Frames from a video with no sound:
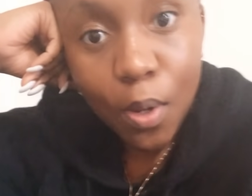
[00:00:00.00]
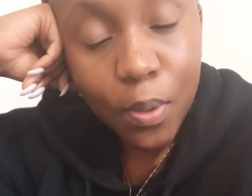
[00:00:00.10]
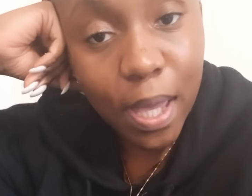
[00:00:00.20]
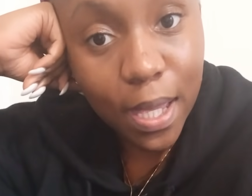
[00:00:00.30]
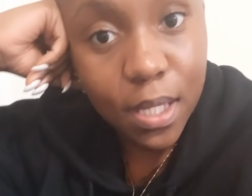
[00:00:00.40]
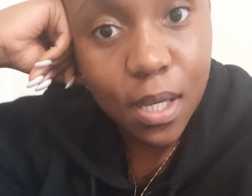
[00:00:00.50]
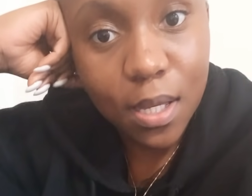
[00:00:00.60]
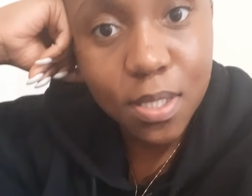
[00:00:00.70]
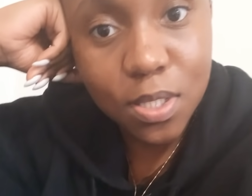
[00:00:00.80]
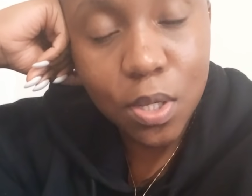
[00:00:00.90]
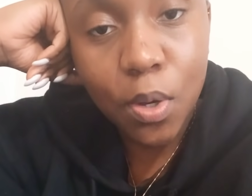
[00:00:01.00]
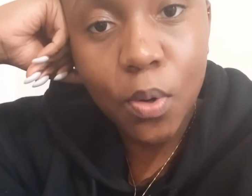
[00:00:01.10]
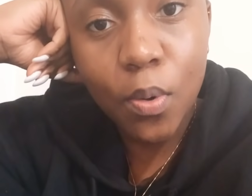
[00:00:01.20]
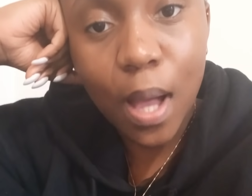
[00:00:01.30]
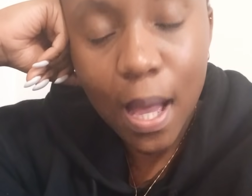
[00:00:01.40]
Okay,
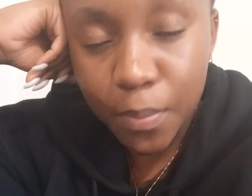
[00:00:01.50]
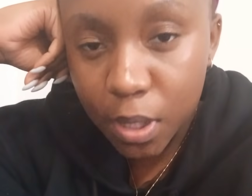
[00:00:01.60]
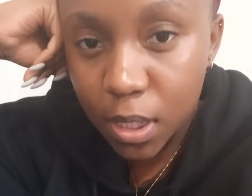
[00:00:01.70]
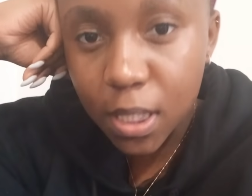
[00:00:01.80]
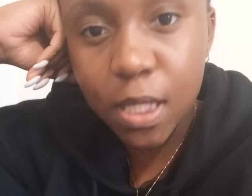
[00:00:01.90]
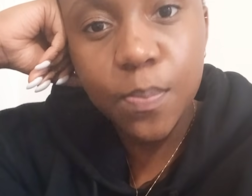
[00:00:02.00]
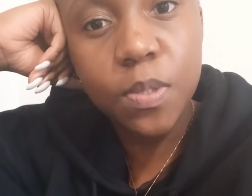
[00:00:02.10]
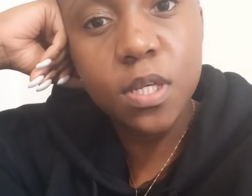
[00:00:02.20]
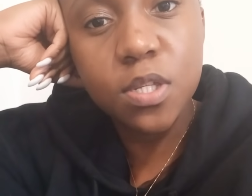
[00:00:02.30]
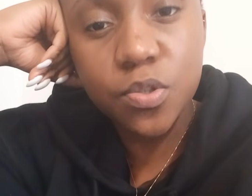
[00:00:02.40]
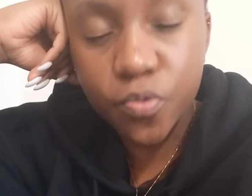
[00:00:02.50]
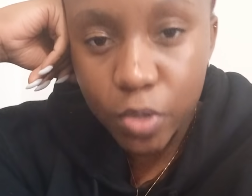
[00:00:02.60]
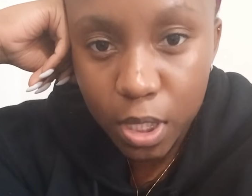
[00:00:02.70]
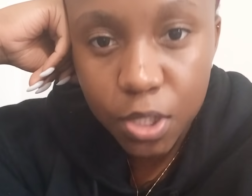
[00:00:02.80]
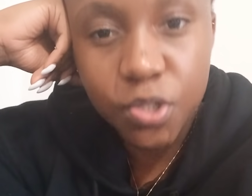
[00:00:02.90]
so I'm gonna keep this
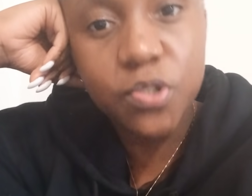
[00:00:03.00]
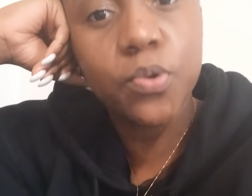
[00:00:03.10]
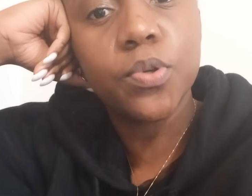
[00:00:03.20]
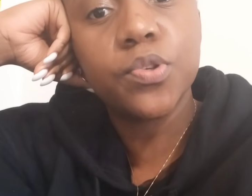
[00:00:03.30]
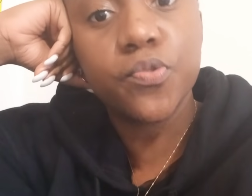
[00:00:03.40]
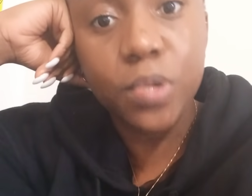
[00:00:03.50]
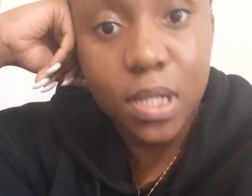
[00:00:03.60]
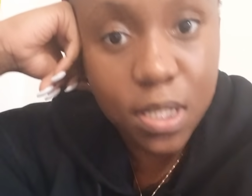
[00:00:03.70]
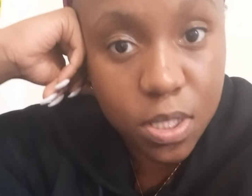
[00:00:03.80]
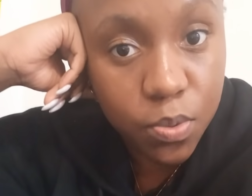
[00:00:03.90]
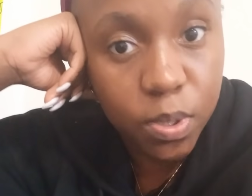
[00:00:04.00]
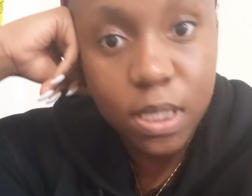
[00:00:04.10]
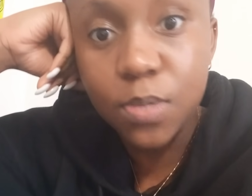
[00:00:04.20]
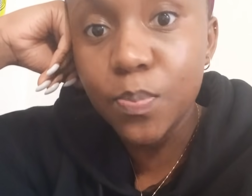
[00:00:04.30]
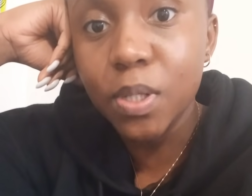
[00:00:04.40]
really short, really
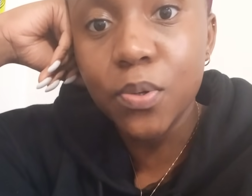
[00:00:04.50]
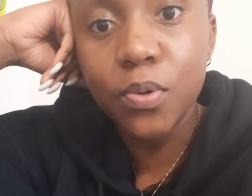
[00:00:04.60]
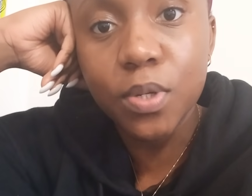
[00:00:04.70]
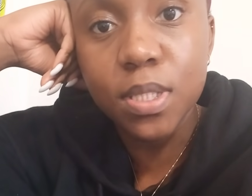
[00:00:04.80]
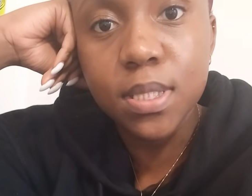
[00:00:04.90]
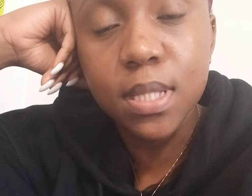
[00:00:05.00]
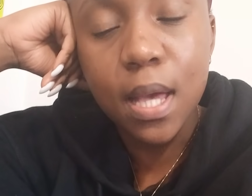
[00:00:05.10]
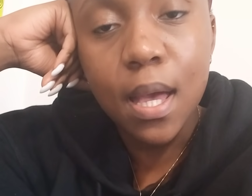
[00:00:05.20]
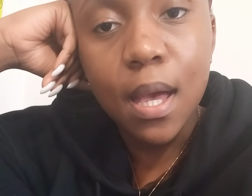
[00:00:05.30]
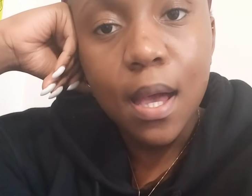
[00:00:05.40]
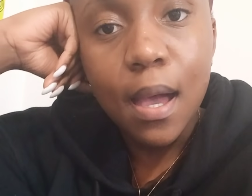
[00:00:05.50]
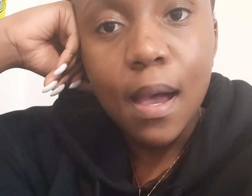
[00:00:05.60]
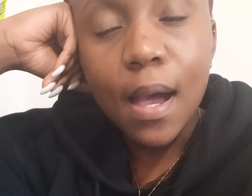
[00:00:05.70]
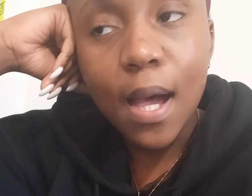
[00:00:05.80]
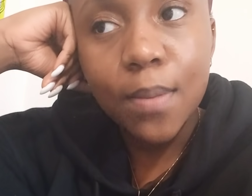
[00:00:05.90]
sweet, because
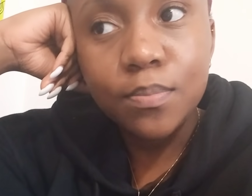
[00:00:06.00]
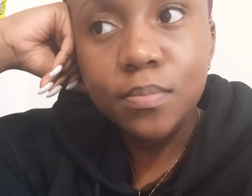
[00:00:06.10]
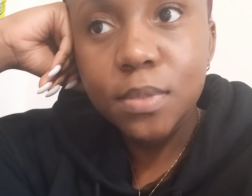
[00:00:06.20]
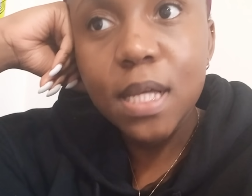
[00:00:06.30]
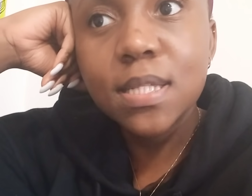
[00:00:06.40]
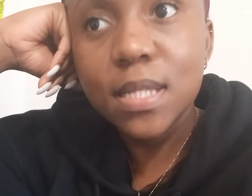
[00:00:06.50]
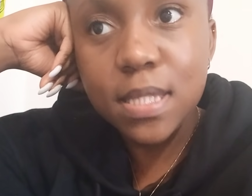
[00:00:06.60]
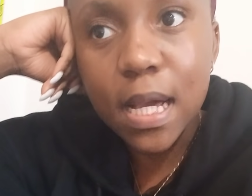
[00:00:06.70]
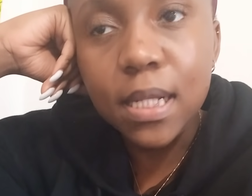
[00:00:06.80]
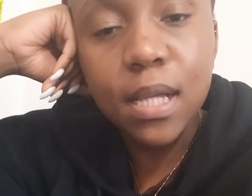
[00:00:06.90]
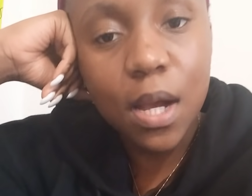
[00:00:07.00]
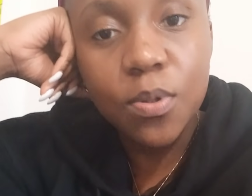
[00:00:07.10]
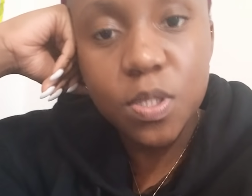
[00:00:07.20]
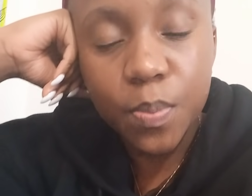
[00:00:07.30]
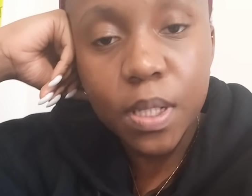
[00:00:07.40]
that's exactly
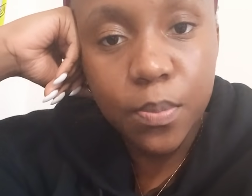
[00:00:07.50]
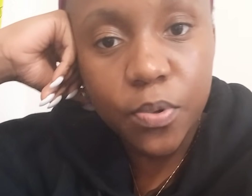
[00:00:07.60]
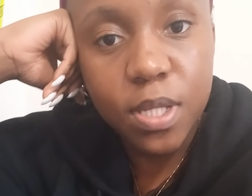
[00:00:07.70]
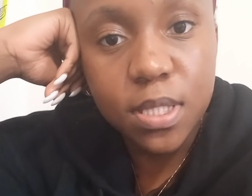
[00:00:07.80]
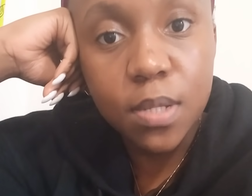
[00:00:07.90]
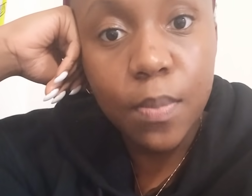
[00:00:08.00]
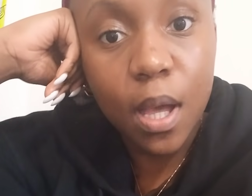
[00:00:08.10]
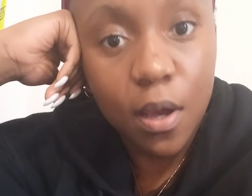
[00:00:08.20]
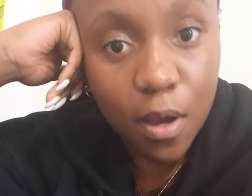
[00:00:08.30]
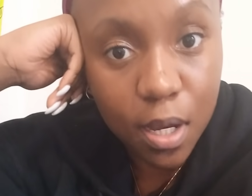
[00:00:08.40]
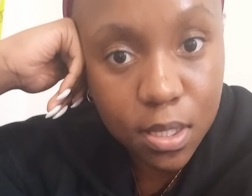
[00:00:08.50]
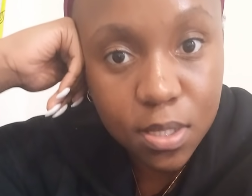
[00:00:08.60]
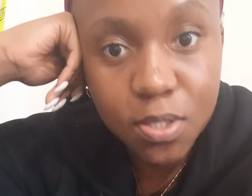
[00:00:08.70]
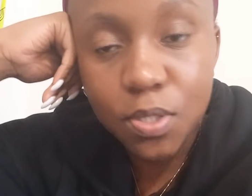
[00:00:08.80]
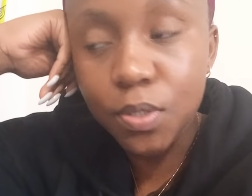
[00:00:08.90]
how it's been impressed in my heart.
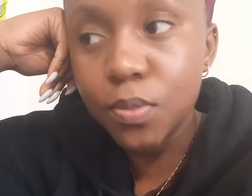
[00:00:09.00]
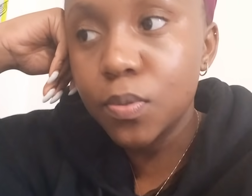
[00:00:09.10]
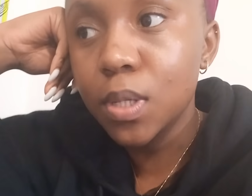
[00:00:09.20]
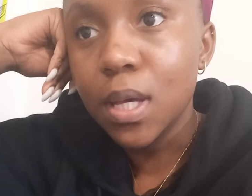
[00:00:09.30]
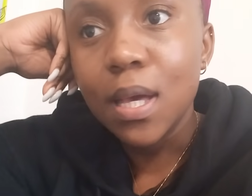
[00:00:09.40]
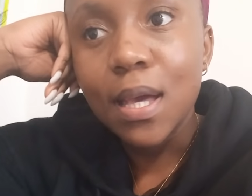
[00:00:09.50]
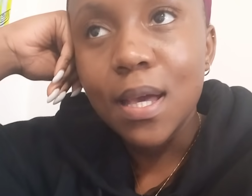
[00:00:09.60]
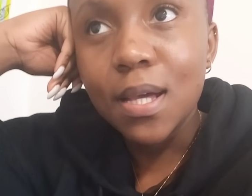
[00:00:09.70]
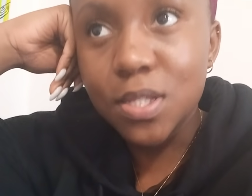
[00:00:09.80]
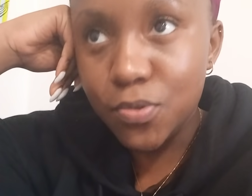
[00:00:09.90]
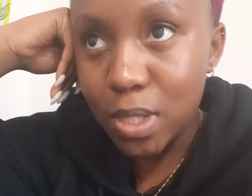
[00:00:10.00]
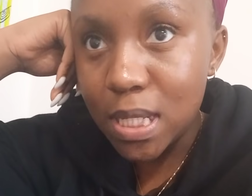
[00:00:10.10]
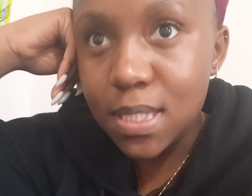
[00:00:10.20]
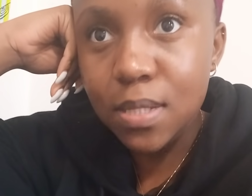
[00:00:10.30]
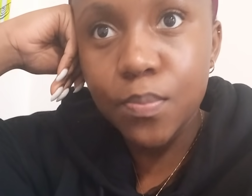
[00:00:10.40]
So it's
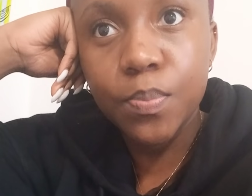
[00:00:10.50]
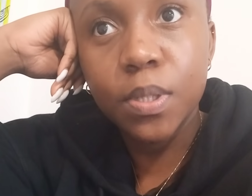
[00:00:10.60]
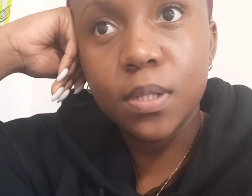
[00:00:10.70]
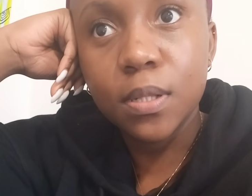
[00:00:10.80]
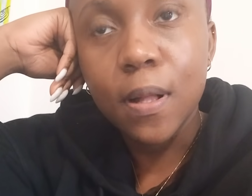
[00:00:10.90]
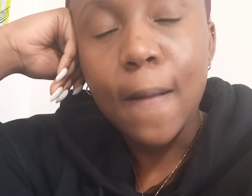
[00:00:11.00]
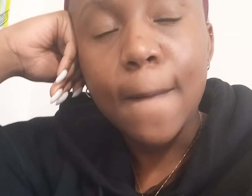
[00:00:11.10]
really simple.